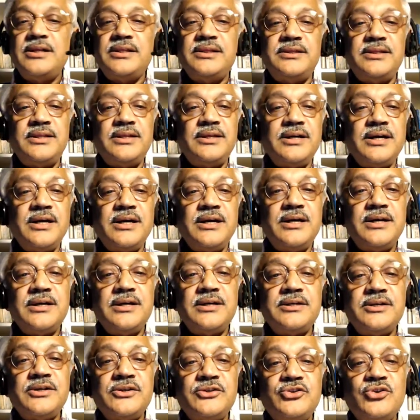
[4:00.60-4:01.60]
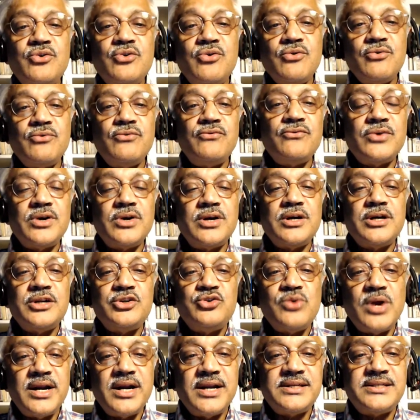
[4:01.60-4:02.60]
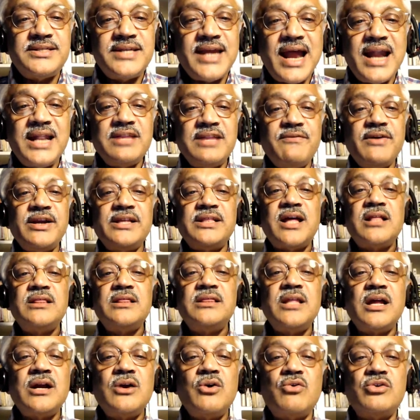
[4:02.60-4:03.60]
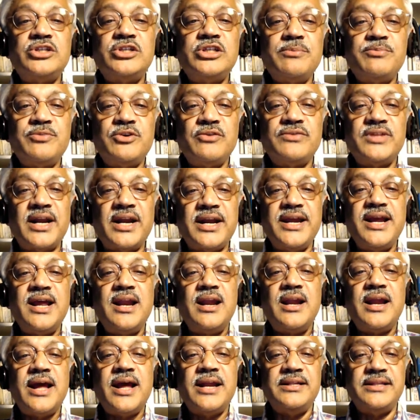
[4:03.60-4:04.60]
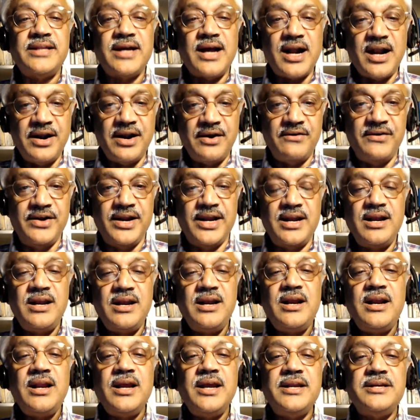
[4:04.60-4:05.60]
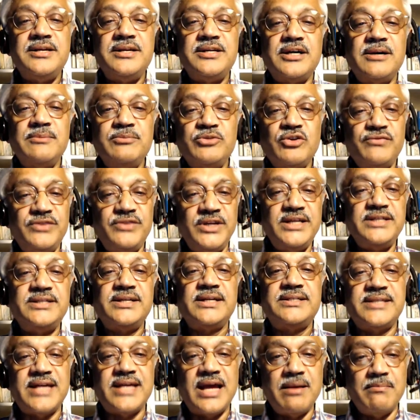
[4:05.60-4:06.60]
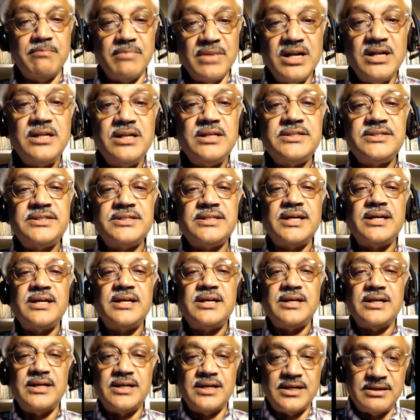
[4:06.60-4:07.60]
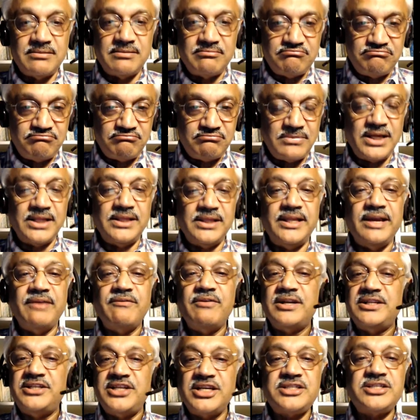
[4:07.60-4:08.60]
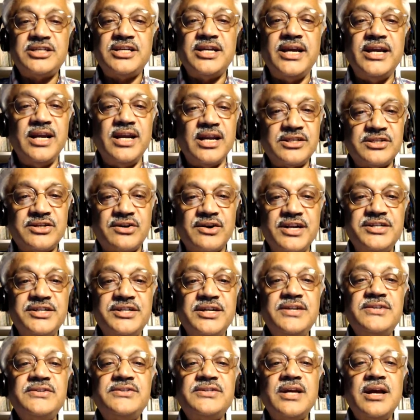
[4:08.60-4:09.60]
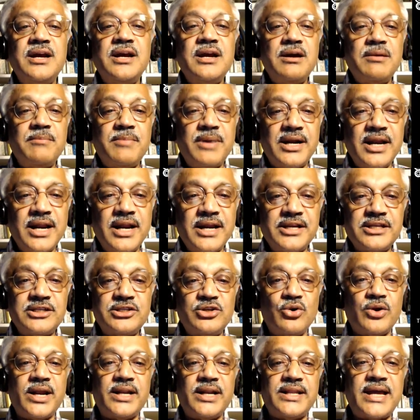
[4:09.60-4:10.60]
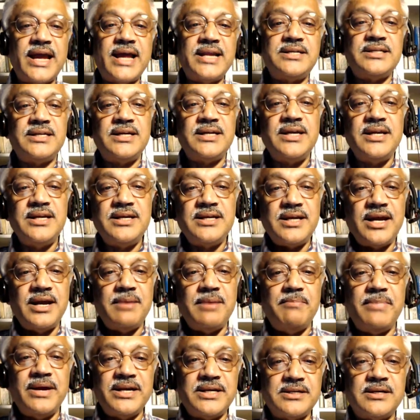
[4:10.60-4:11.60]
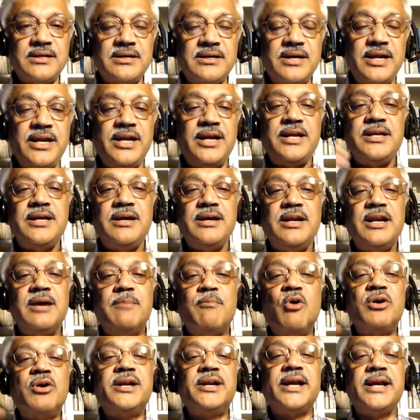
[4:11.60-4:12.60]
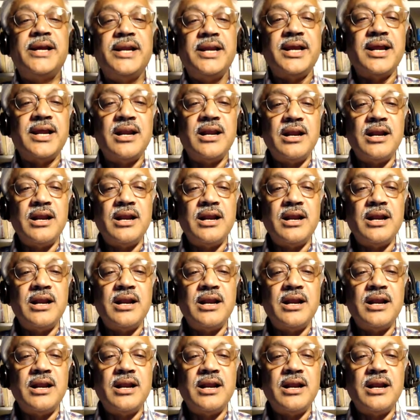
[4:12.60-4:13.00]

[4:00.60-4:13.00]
To understand the Vedanta concept of the real and the unreal, in terms of these examples, they were just illustrations. But let us look at that in a more technical